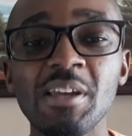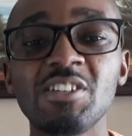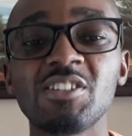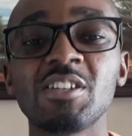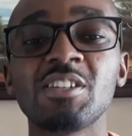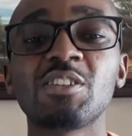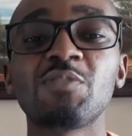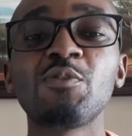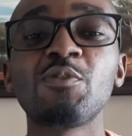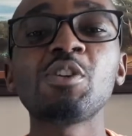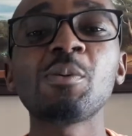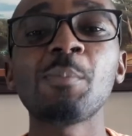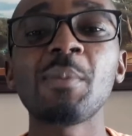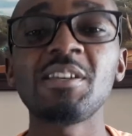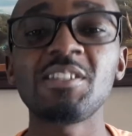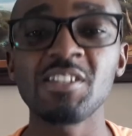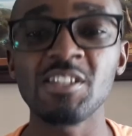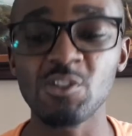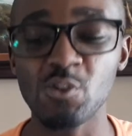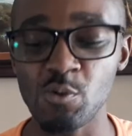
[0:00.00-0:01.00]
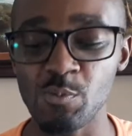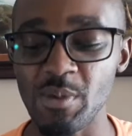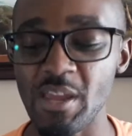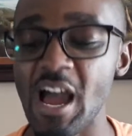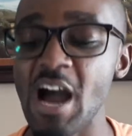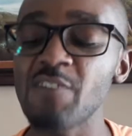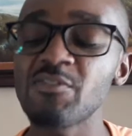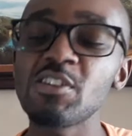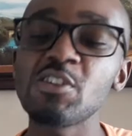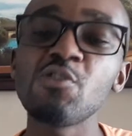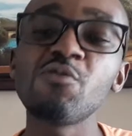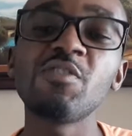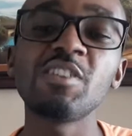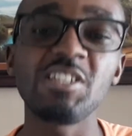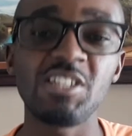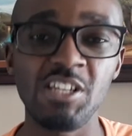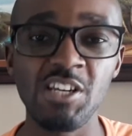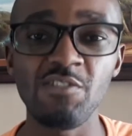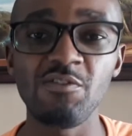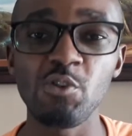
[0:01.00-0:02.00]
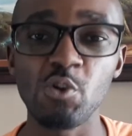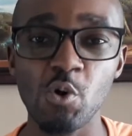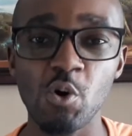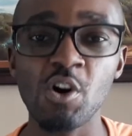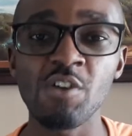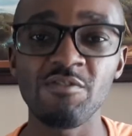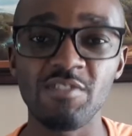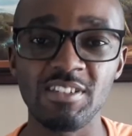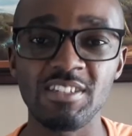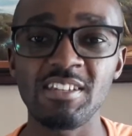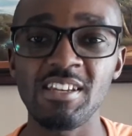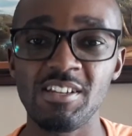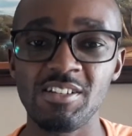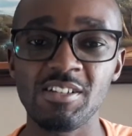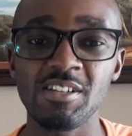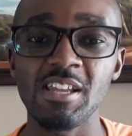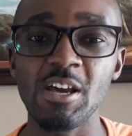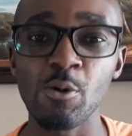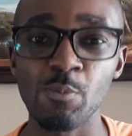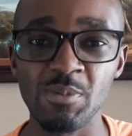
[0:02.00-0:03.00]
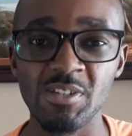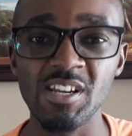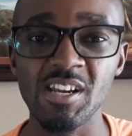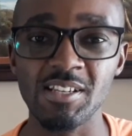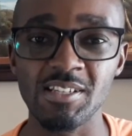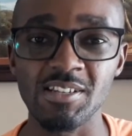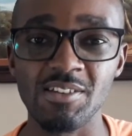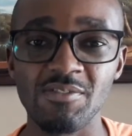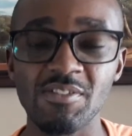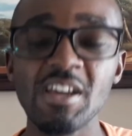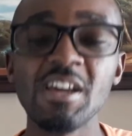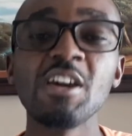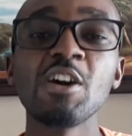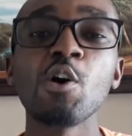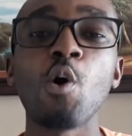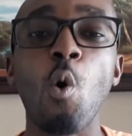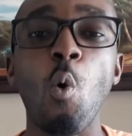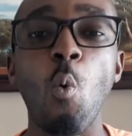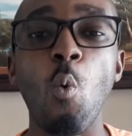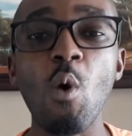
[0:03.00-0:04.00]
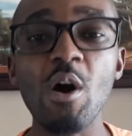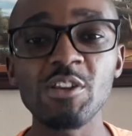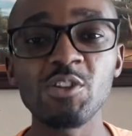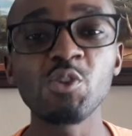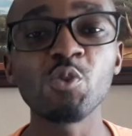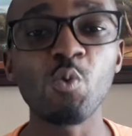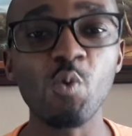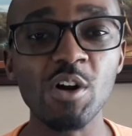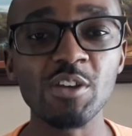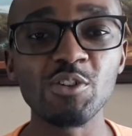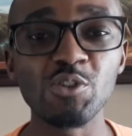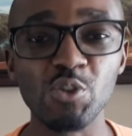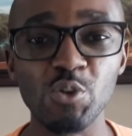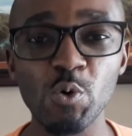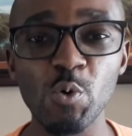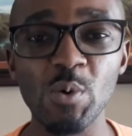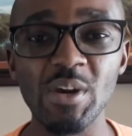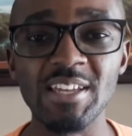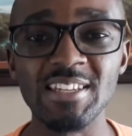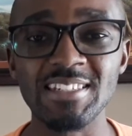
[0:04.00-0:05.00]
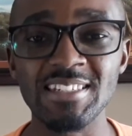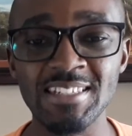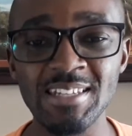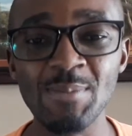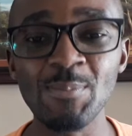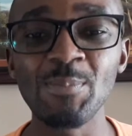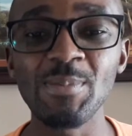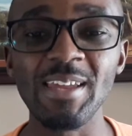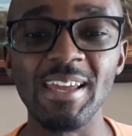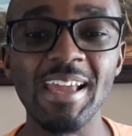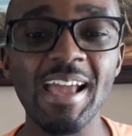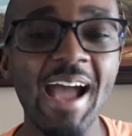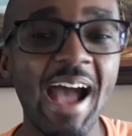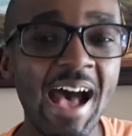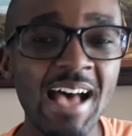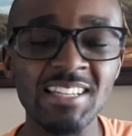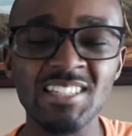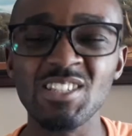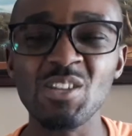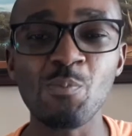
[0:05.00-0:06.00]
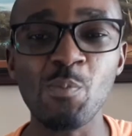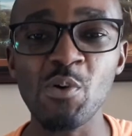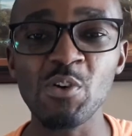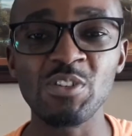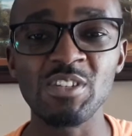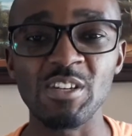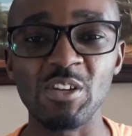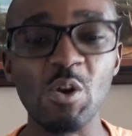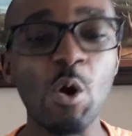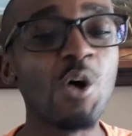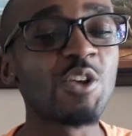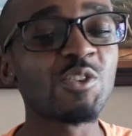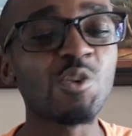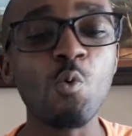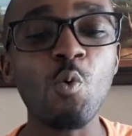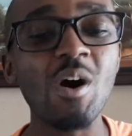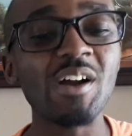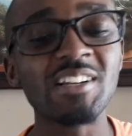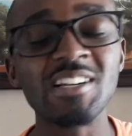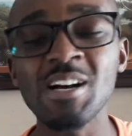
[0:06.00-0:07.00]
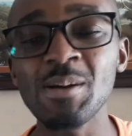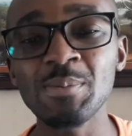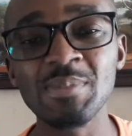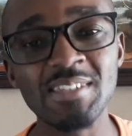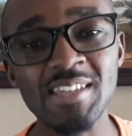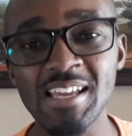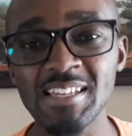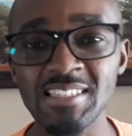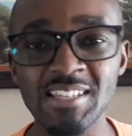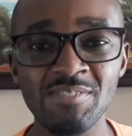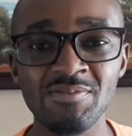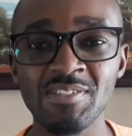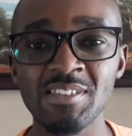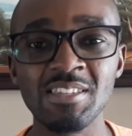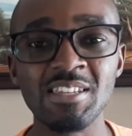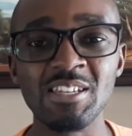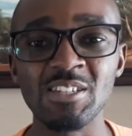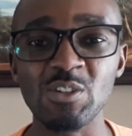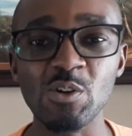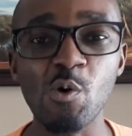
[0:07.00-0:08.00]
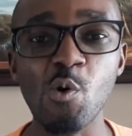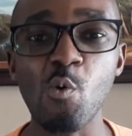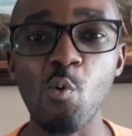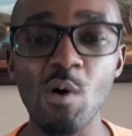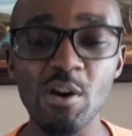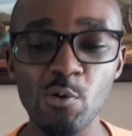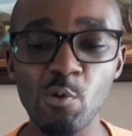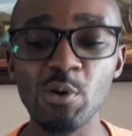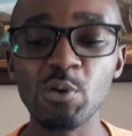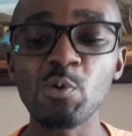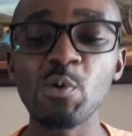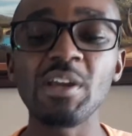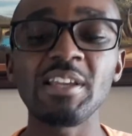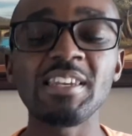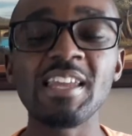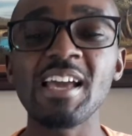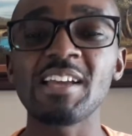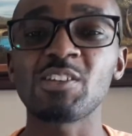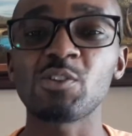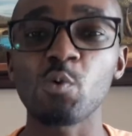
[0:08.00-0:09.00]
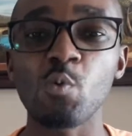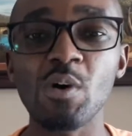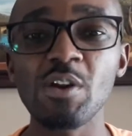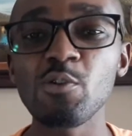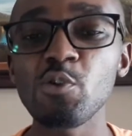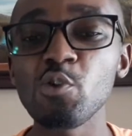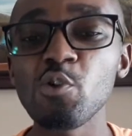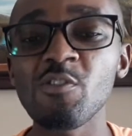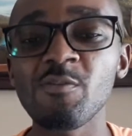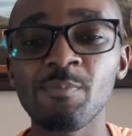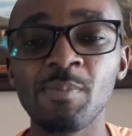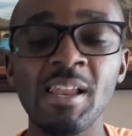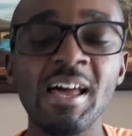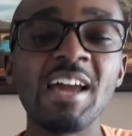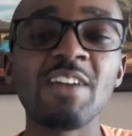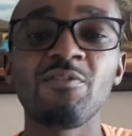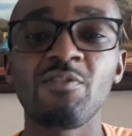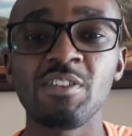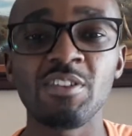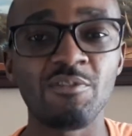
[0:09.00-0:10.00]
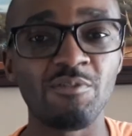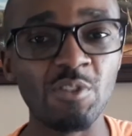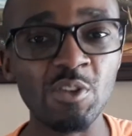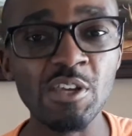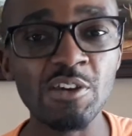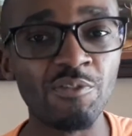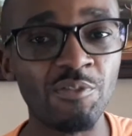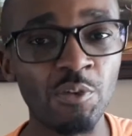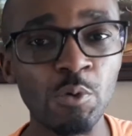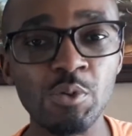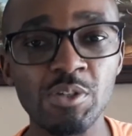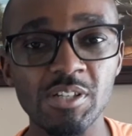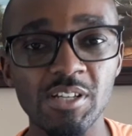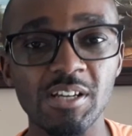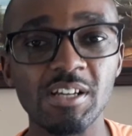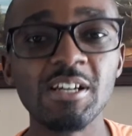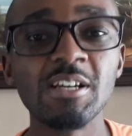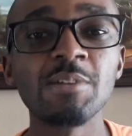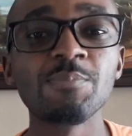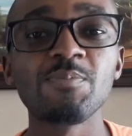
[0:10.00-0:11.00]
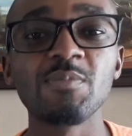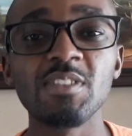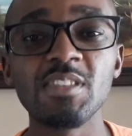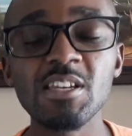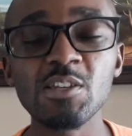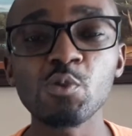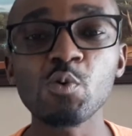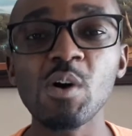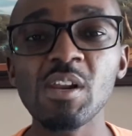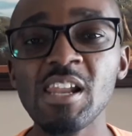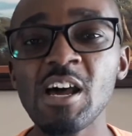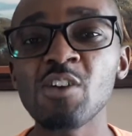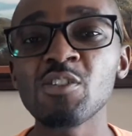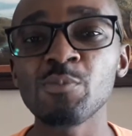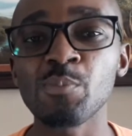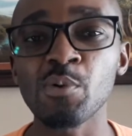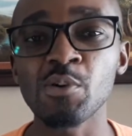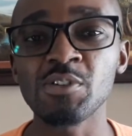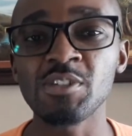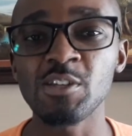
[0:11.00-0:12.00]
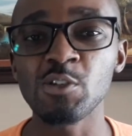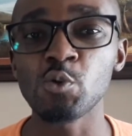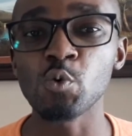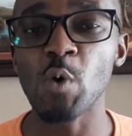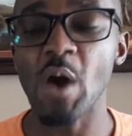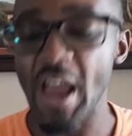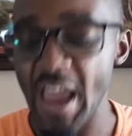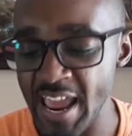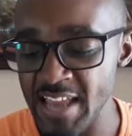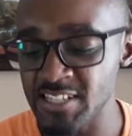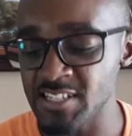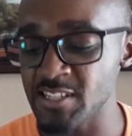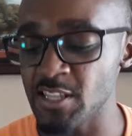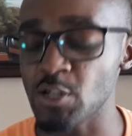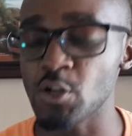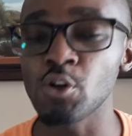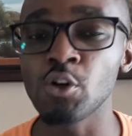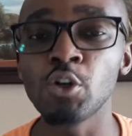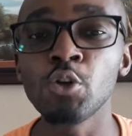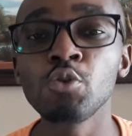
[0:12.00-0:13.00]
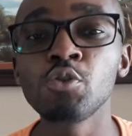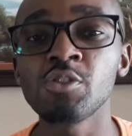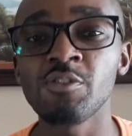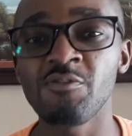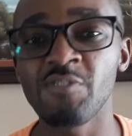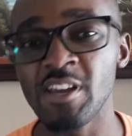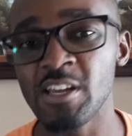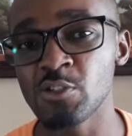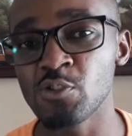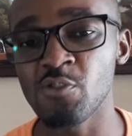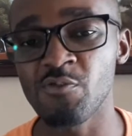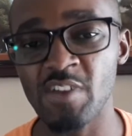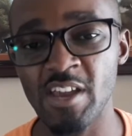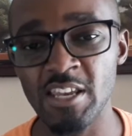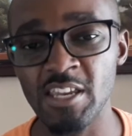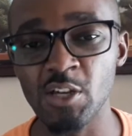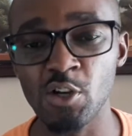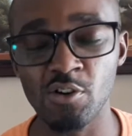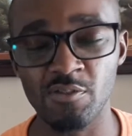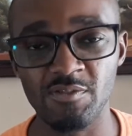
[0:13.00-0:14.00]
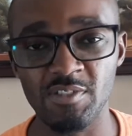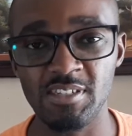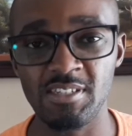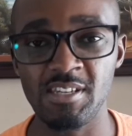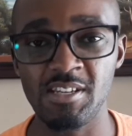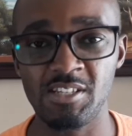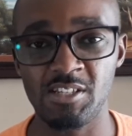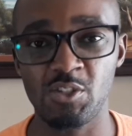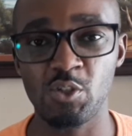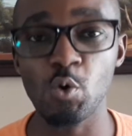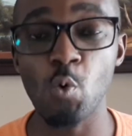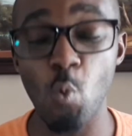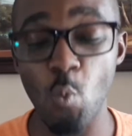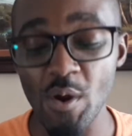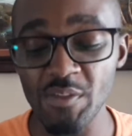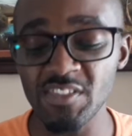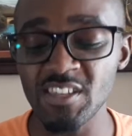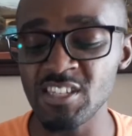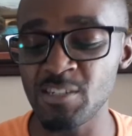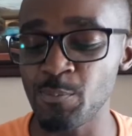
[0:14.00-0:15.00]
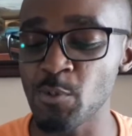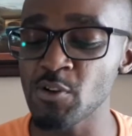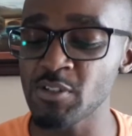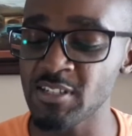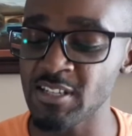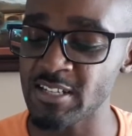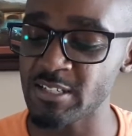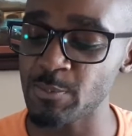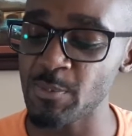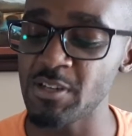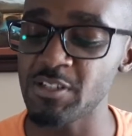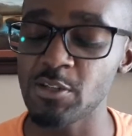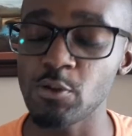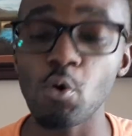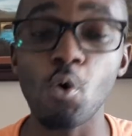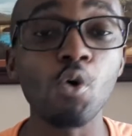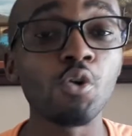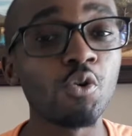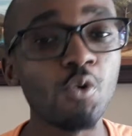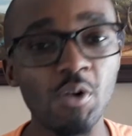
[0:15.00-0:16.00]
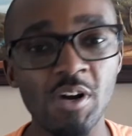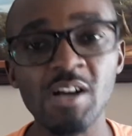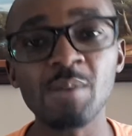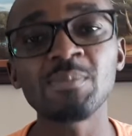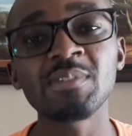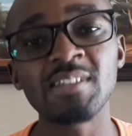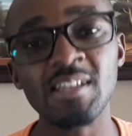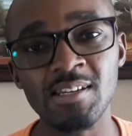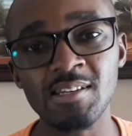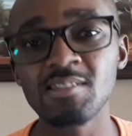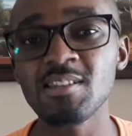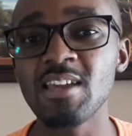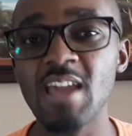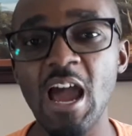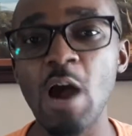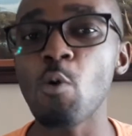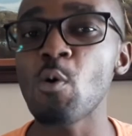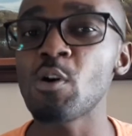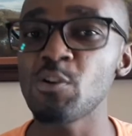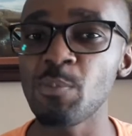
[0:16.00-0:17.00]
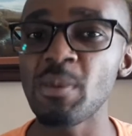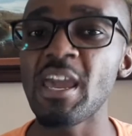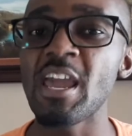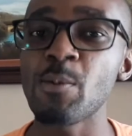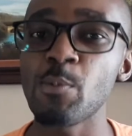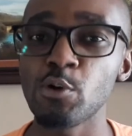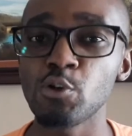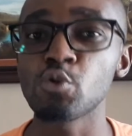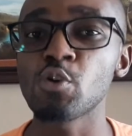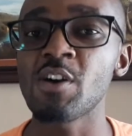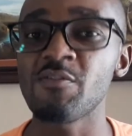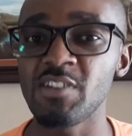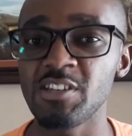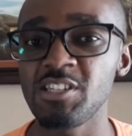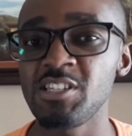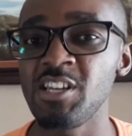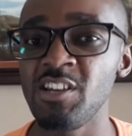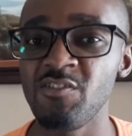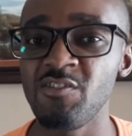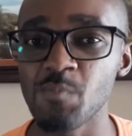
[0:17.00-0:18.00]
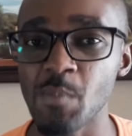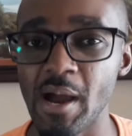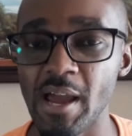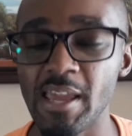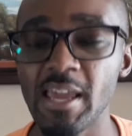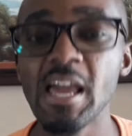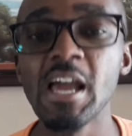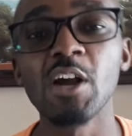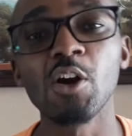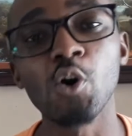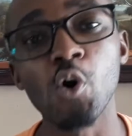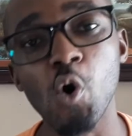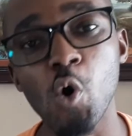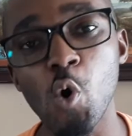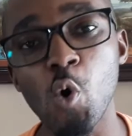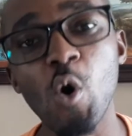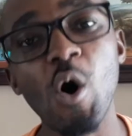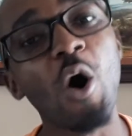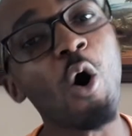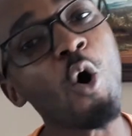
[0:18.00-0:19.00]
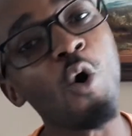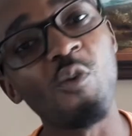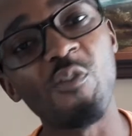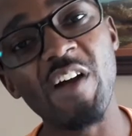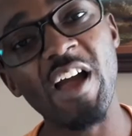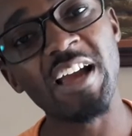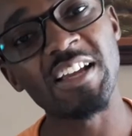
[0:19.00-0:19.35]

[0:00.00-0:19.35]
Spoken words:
mentions? Future mentions could be after you've achieved your conversation objective. What you want to do is simply ask the person, so what comes next after this? Or what are we doing next? What do you have planned for the near future? This will allow the person to enter the conclusion phase of any conversation. So when this person has mentioned, oh no, come Saturday, I want to be able to have achieved my goal of